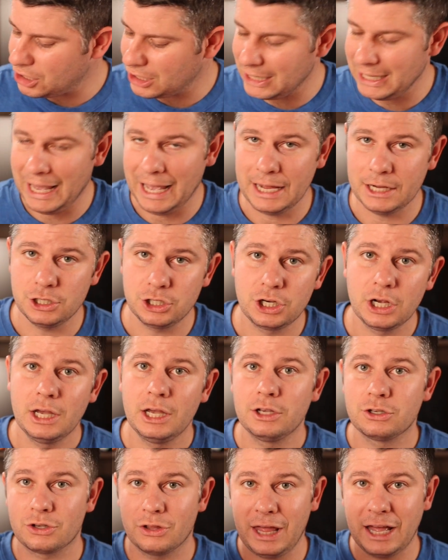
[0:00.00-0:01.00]
the edge.
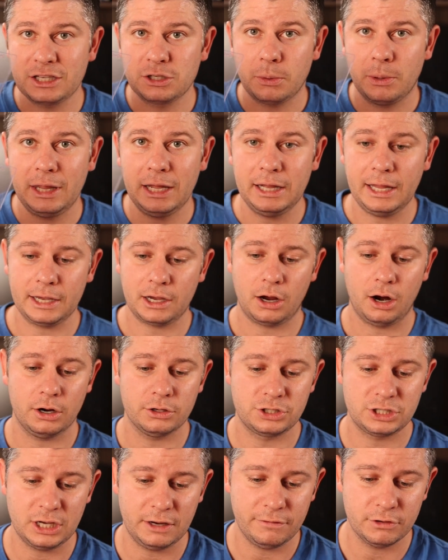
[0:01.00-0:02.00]
So that's why they like
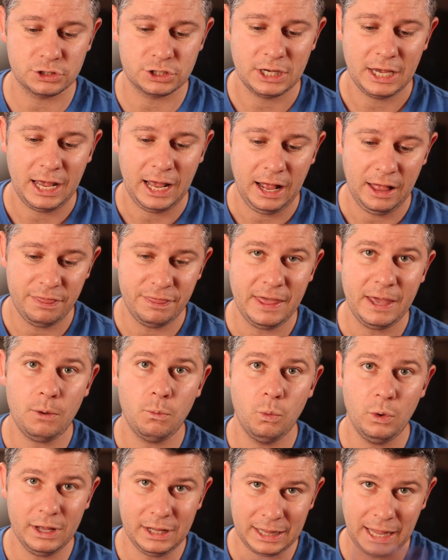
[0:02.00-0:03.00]
Card Savers, and they
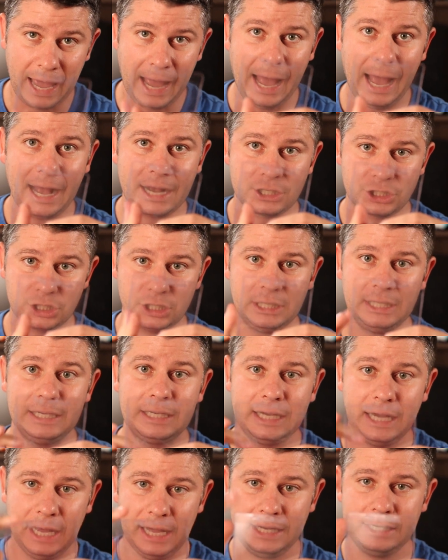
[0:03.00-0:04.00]
will actually
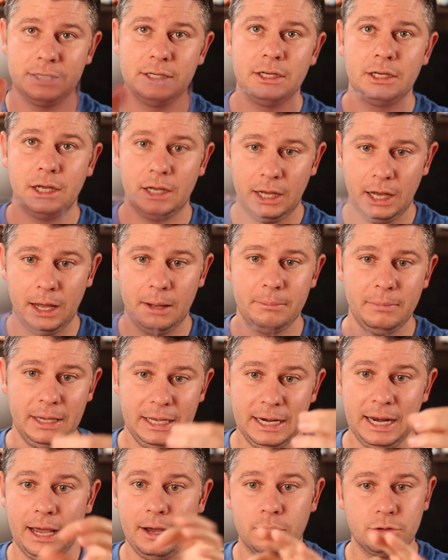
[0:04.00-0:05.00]
cut
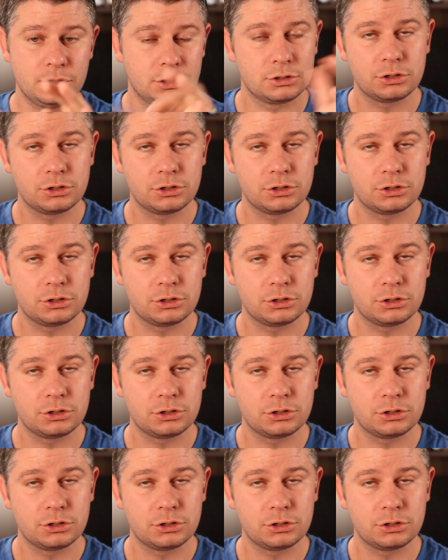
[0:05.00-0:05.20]
it out.